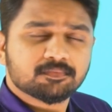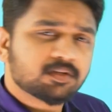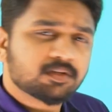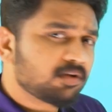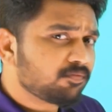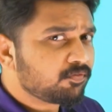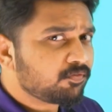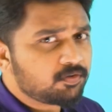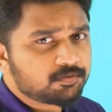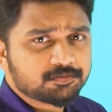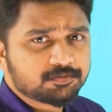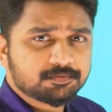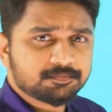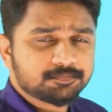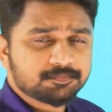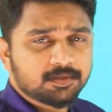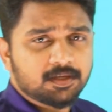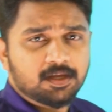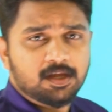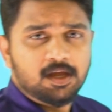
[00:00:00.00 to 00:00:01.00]
Of course,
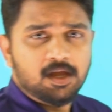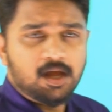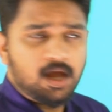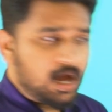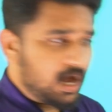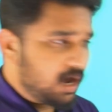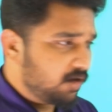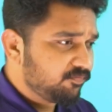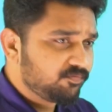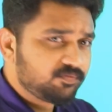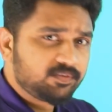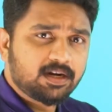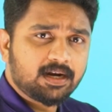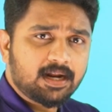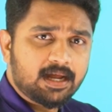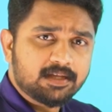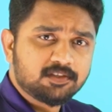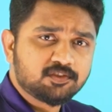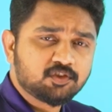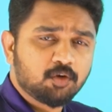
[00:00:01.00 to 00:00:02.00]
after
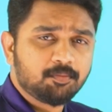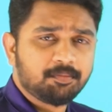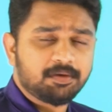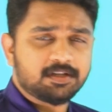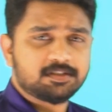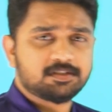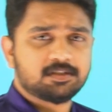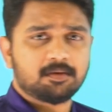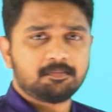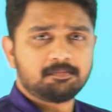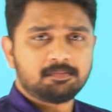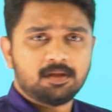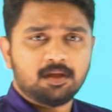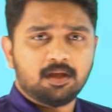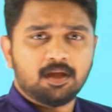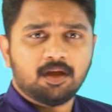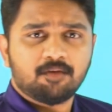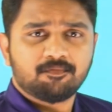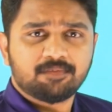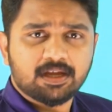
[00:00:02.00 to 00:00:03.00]
isomerism,
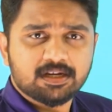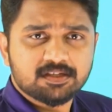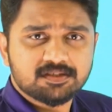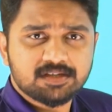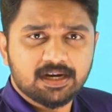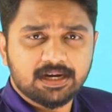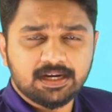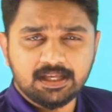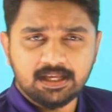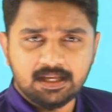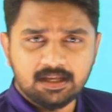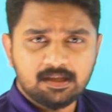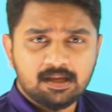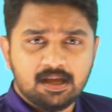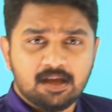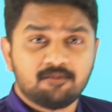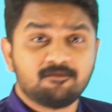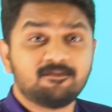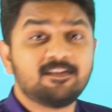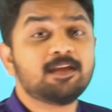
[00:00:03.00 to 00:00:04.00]
we are studying
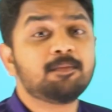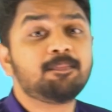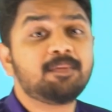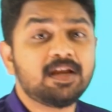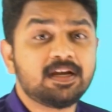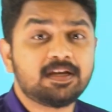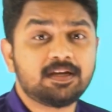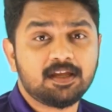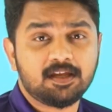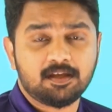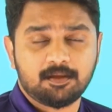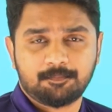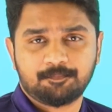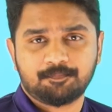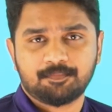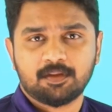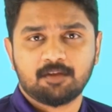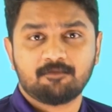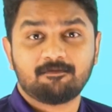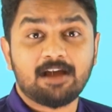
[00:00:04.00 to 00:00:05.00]
VBT,
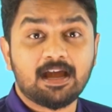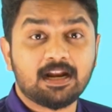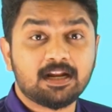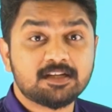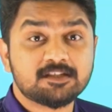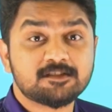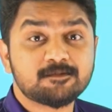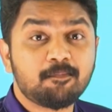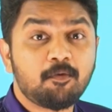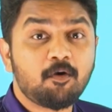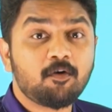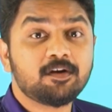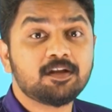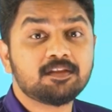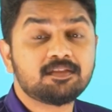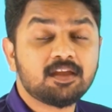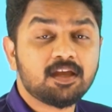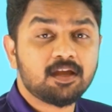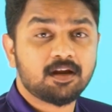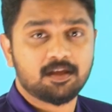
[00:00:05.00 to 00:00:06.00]
valence
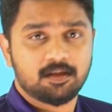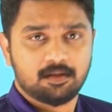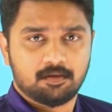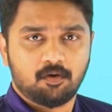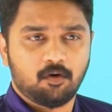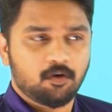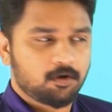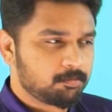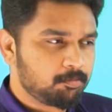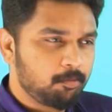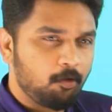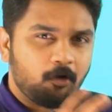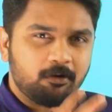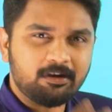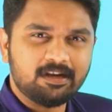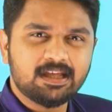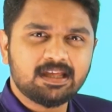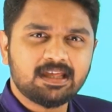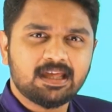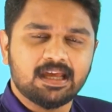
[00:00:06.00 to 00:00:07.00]
bond theory, or
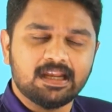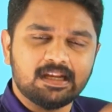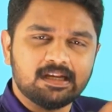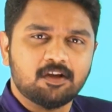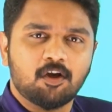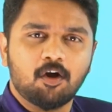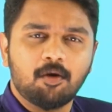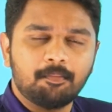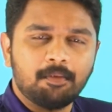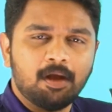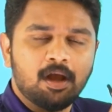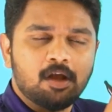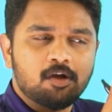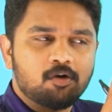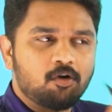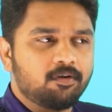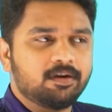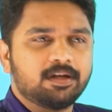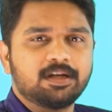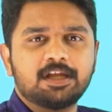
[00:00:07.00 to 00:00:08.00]
bonding in
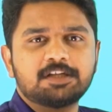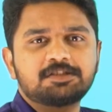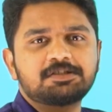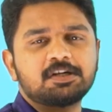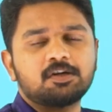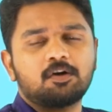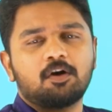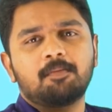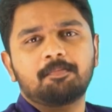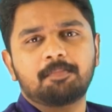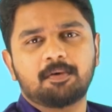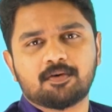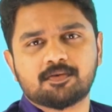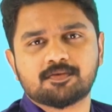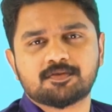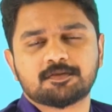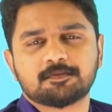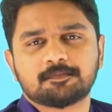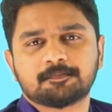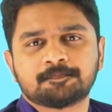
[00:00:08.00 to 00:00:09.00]
coordination
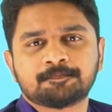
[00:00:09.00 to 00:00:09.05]
compounds.